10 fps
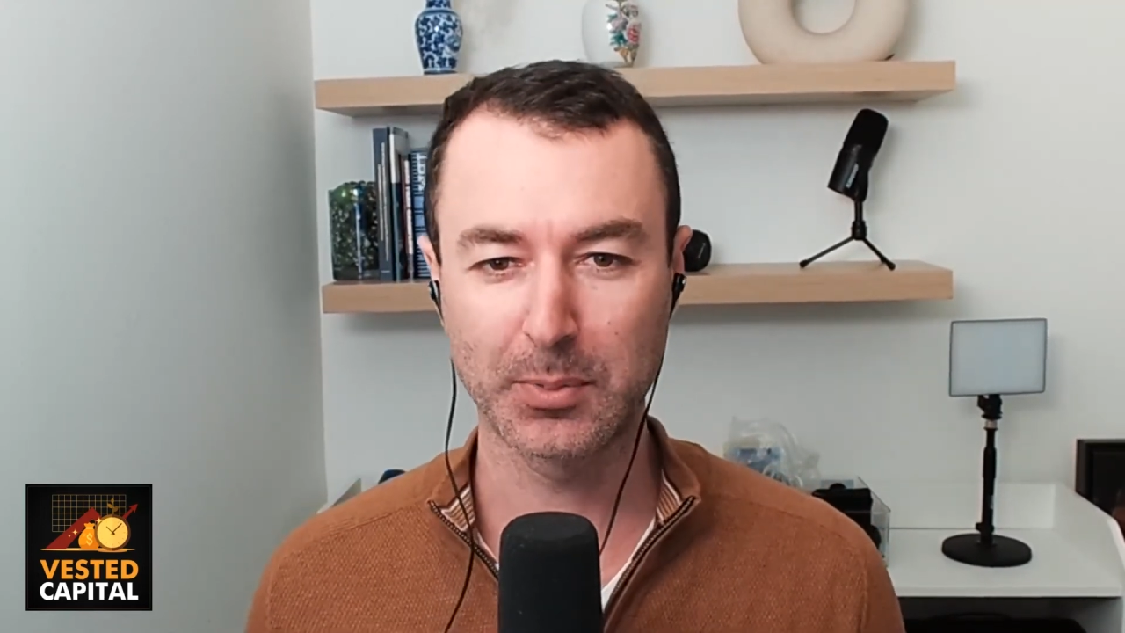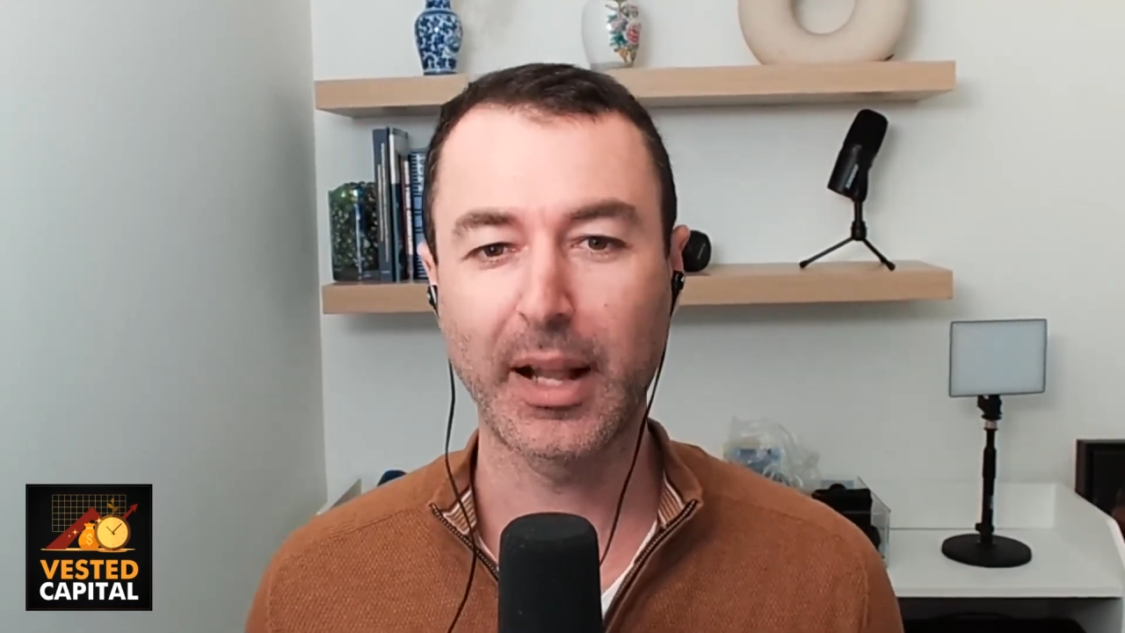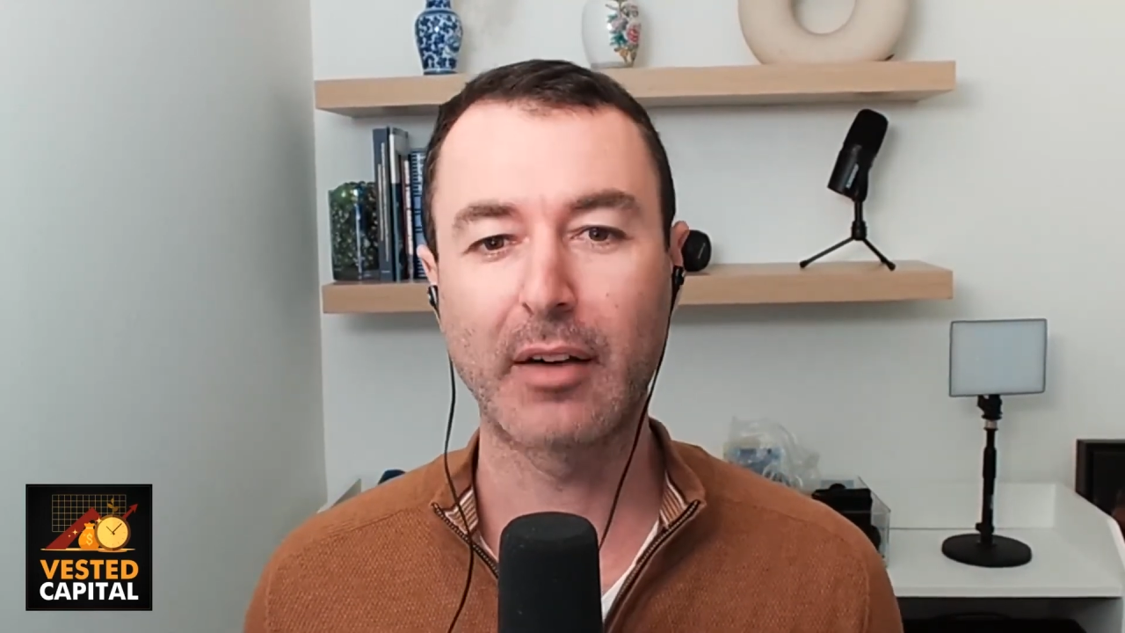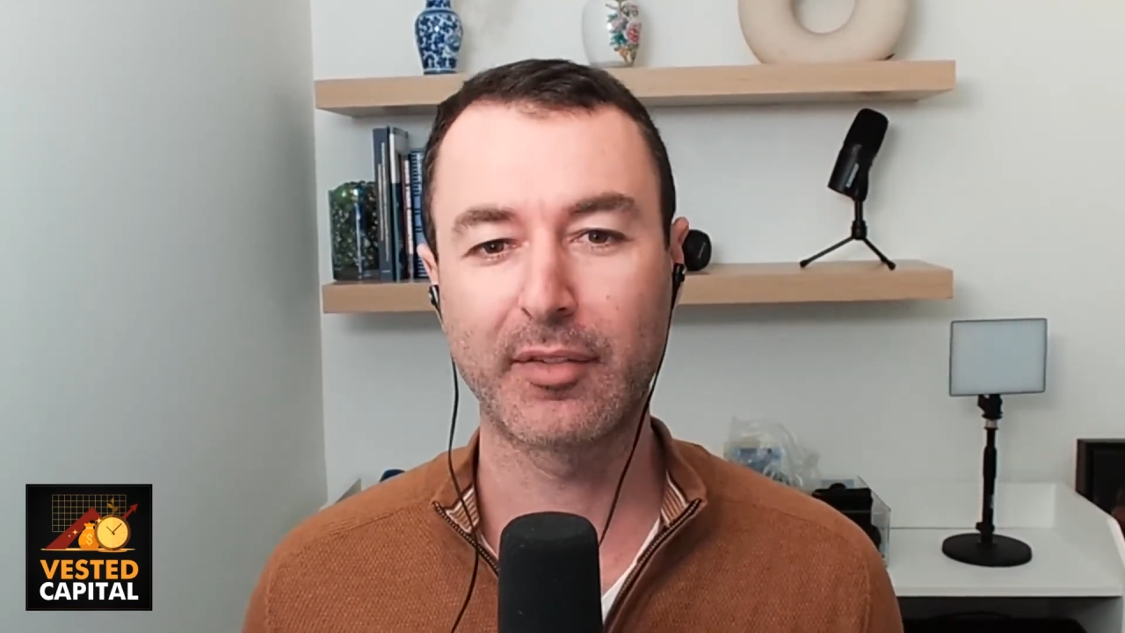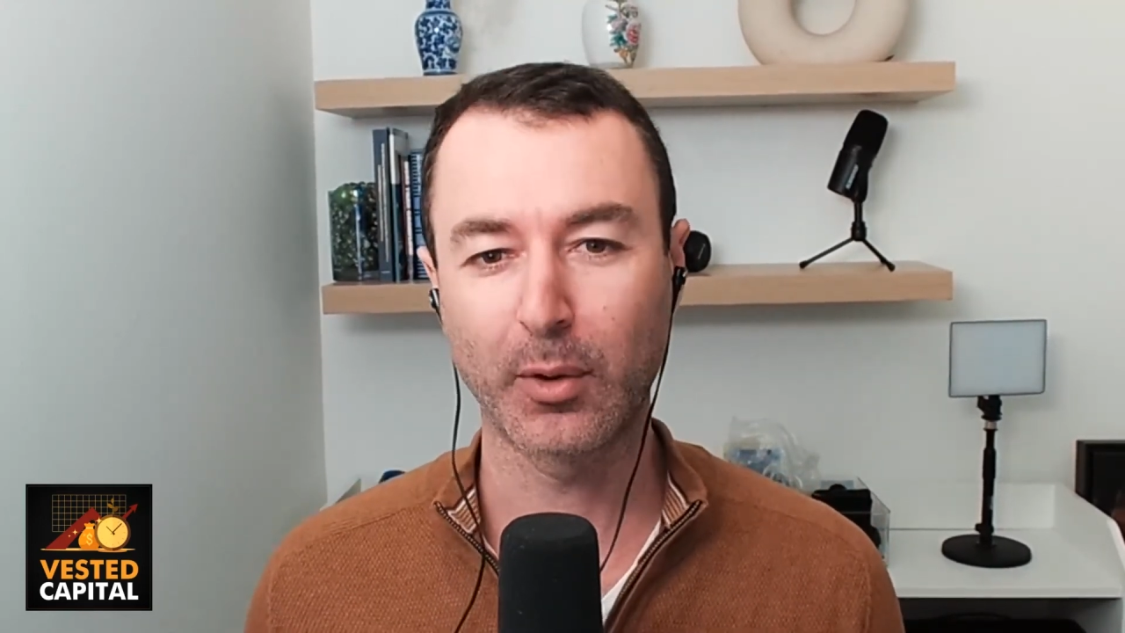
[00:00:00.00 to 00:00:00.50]

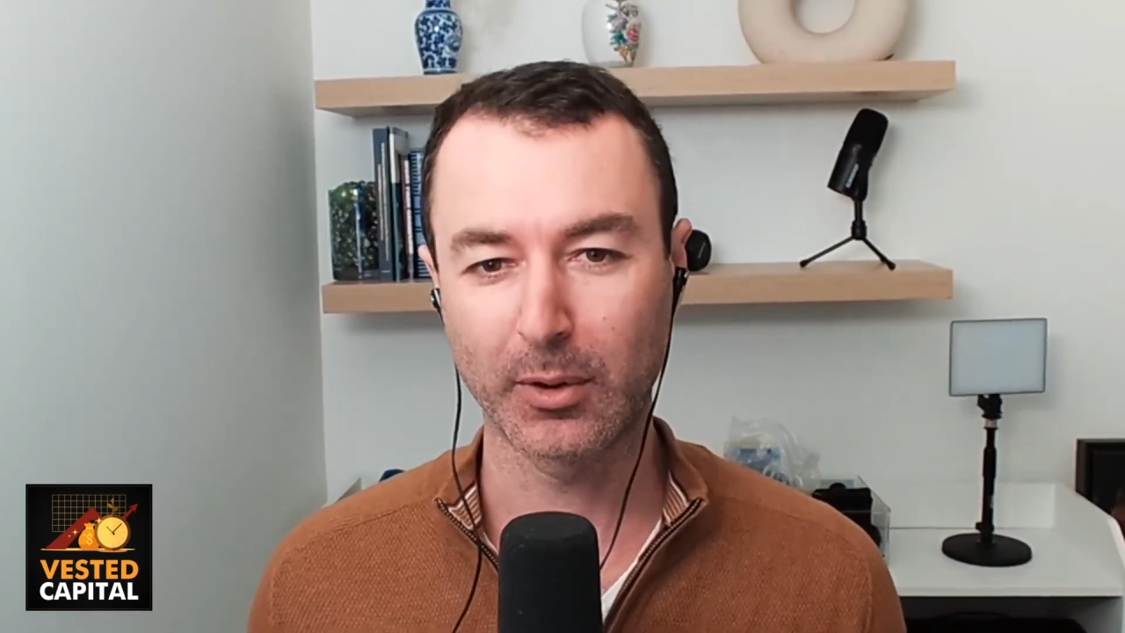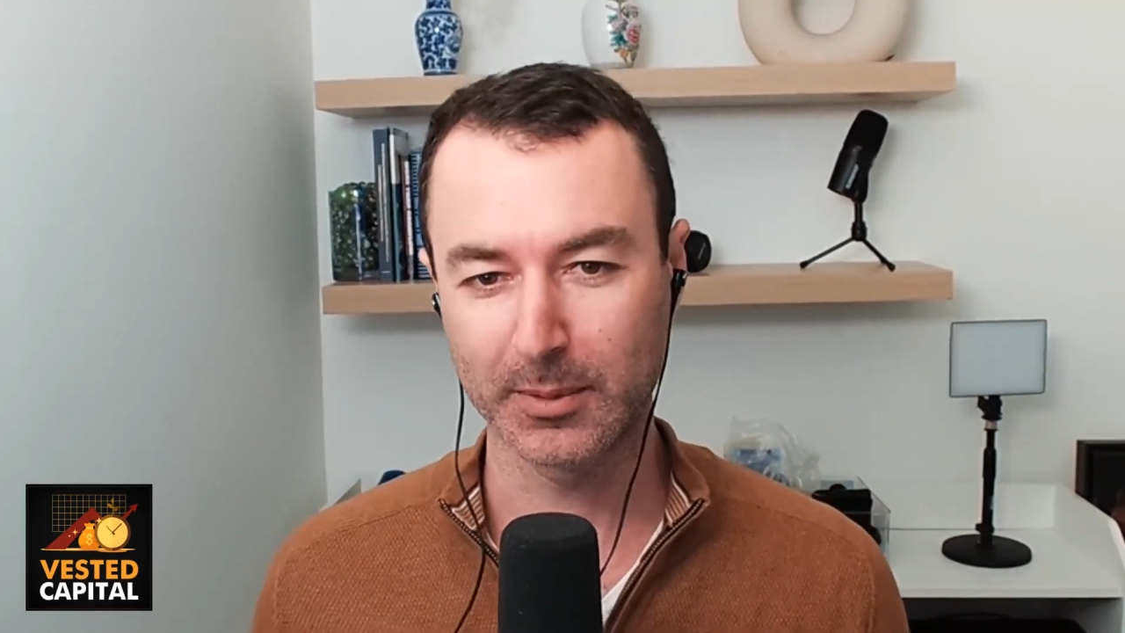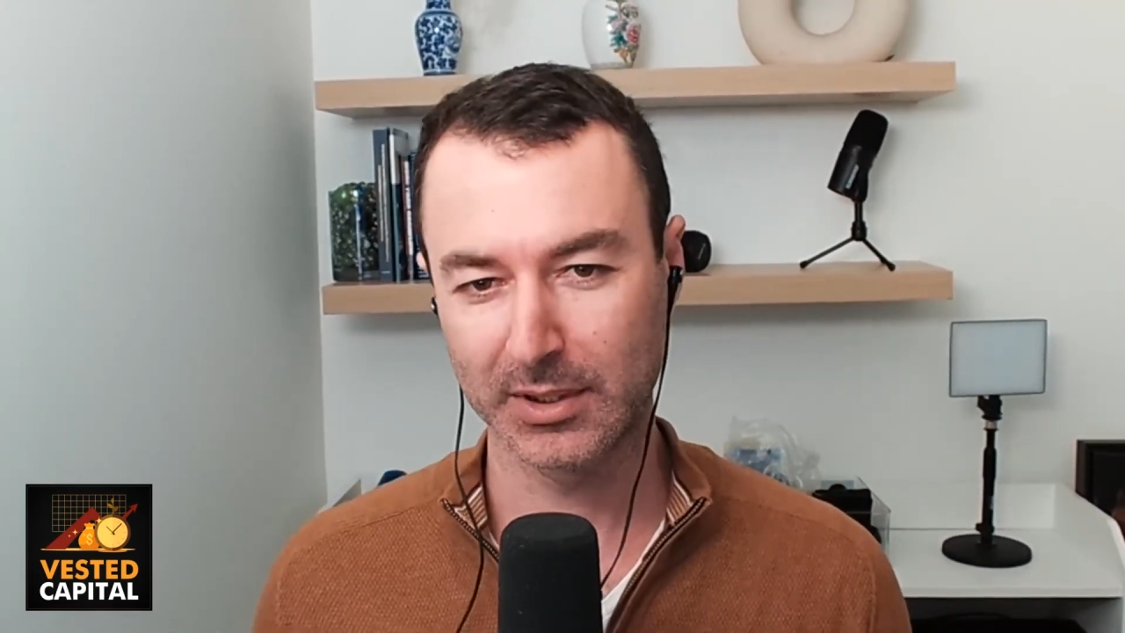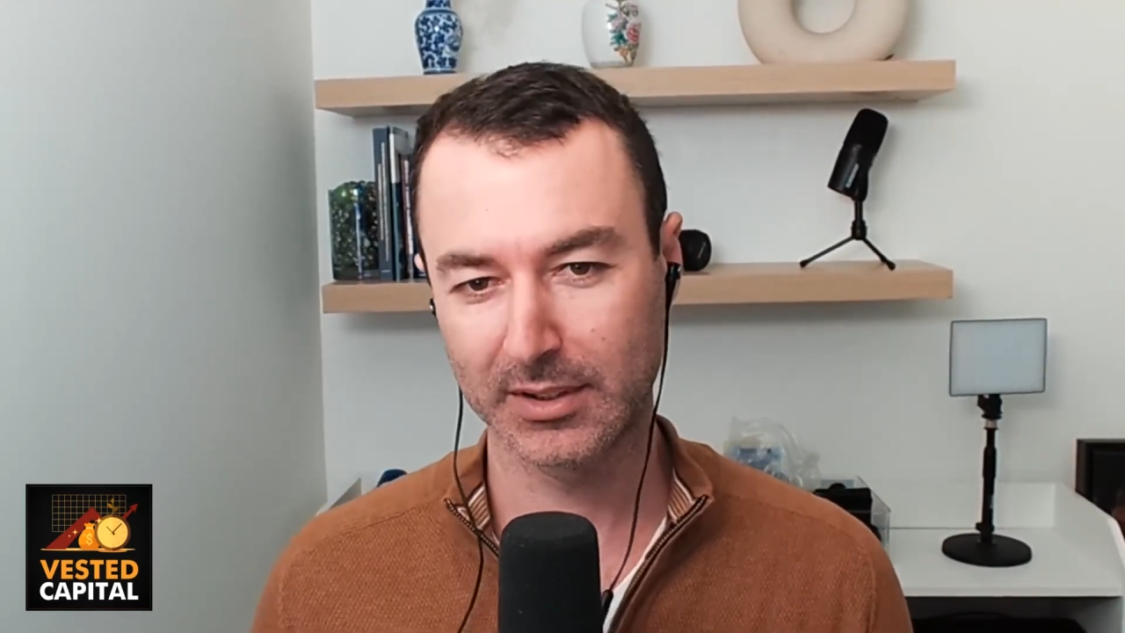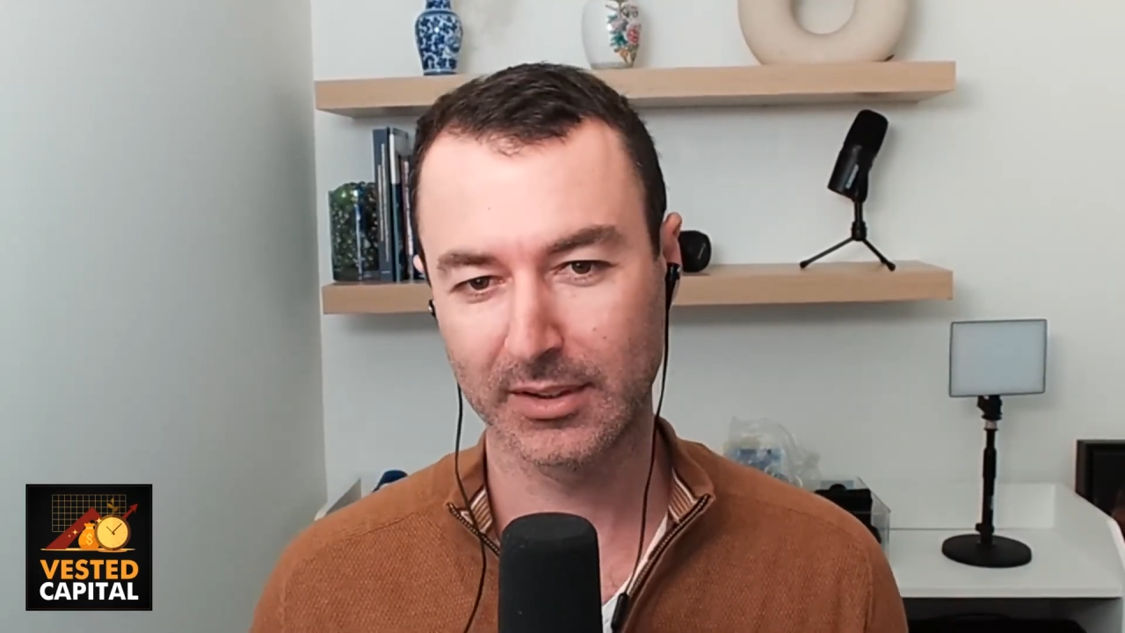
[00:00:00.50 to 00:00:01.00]

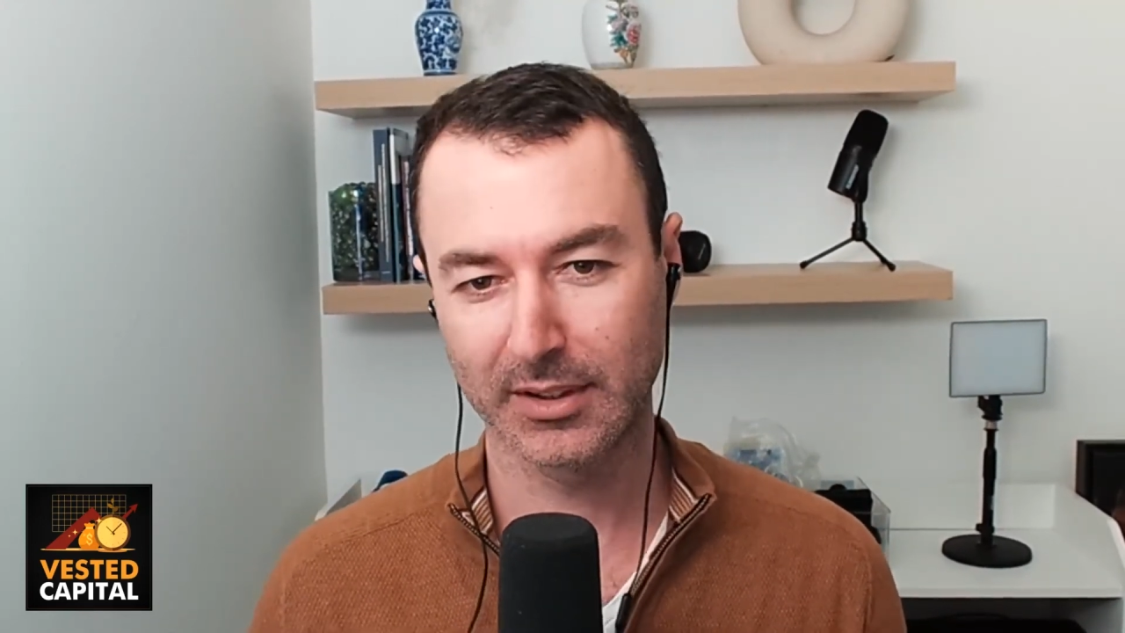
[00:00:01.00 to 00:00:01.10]
platforms.